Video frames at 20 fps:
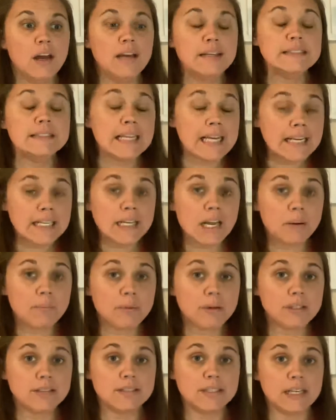team
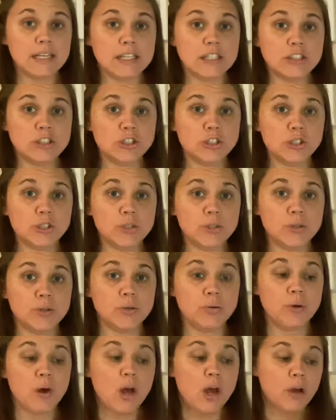numbers into
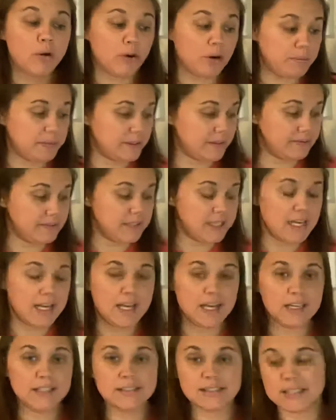groups of
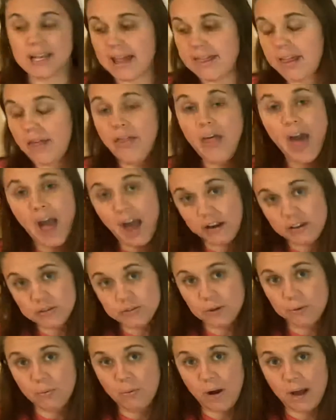tens and then the extra
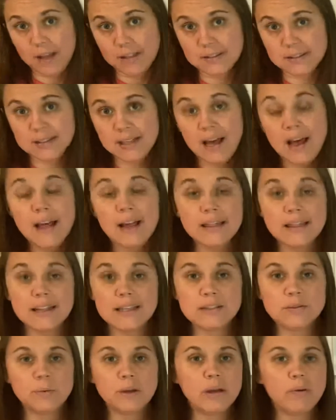ones. This
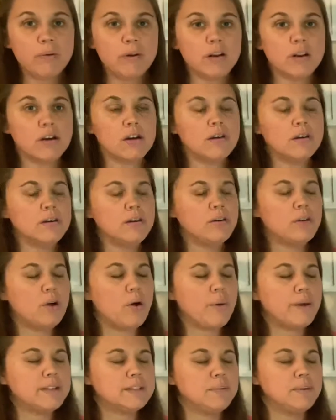week, we are
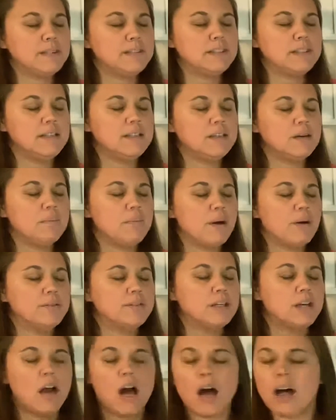going to be
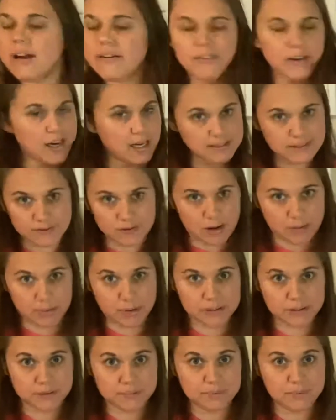decomposing all different kinds of
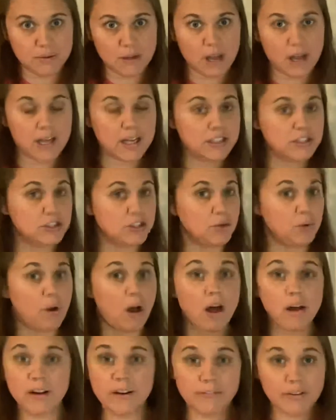numbers into
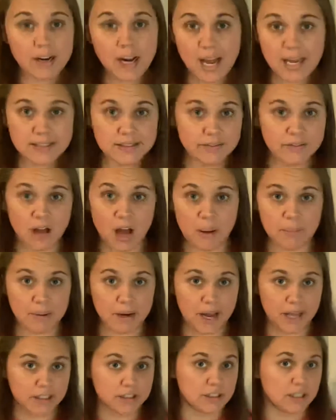all different kinds of
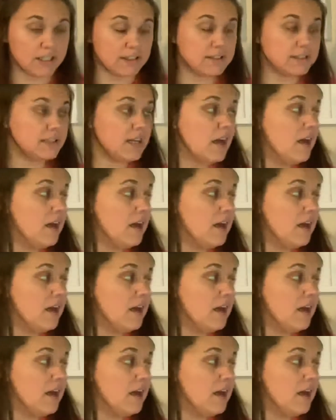combinations.